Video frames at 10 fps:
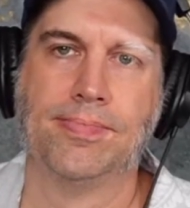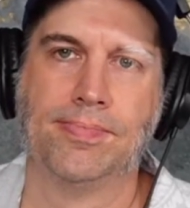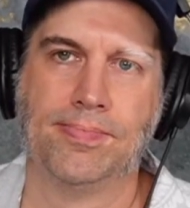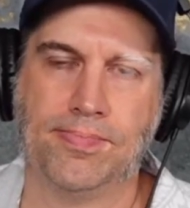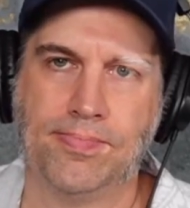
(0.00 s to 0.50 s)

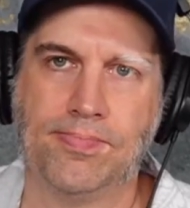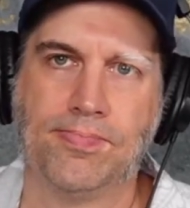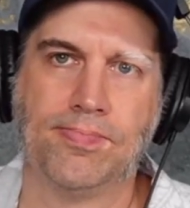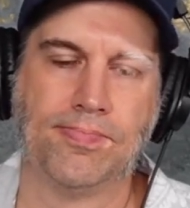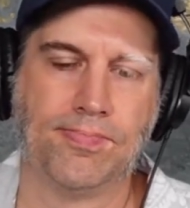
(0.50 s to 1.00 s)

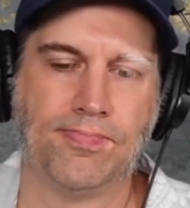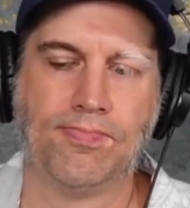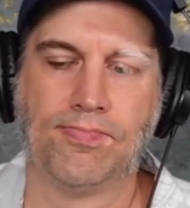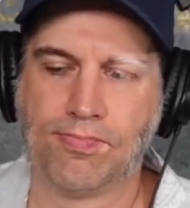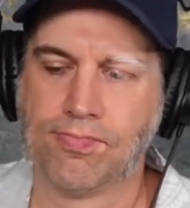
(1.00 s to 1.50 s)

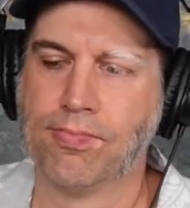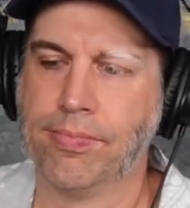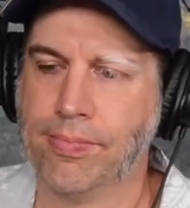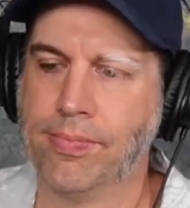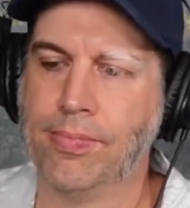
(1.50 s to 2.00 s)

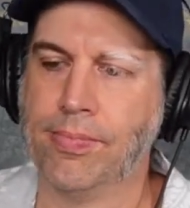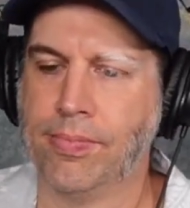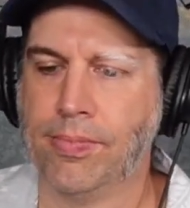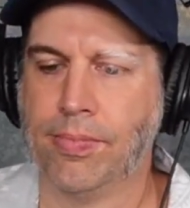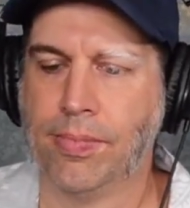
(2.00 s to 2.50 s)

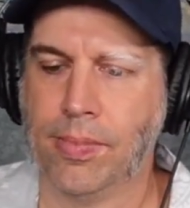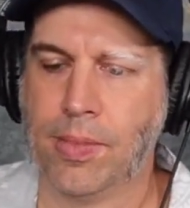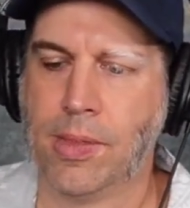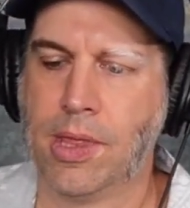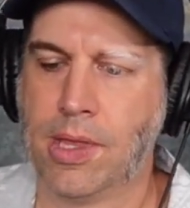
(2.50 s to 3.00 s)

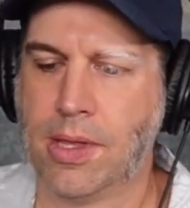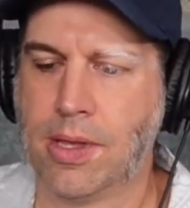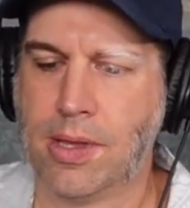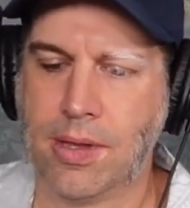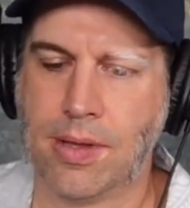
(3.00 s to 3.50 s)

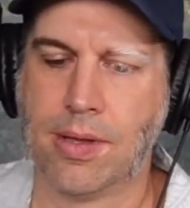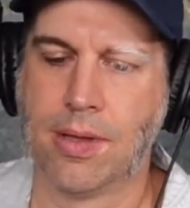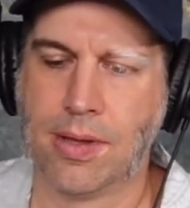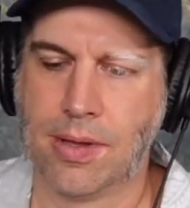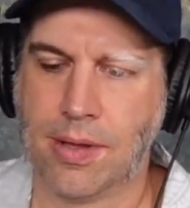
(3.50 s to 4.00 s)

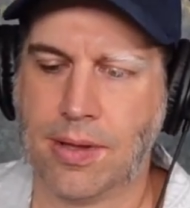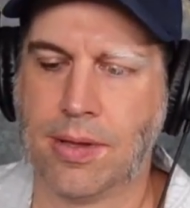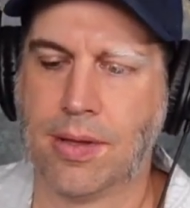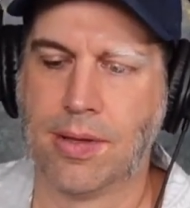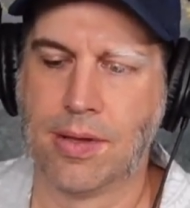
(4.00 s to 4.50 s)

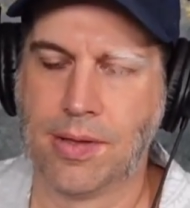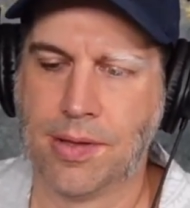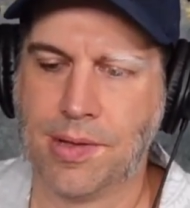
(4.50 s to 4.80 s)
No words are spoken by the person on screen.